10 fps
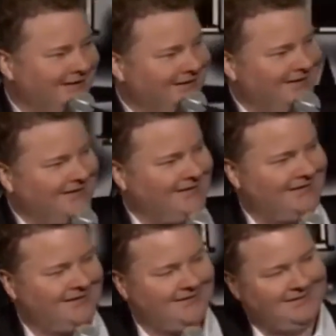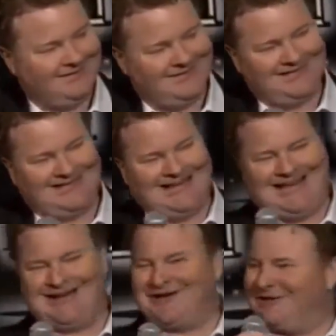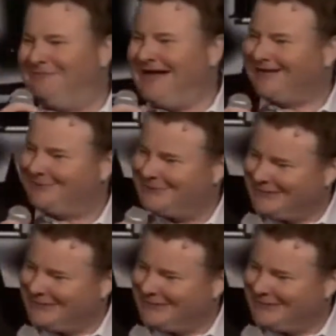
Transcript: I go to the bathroom.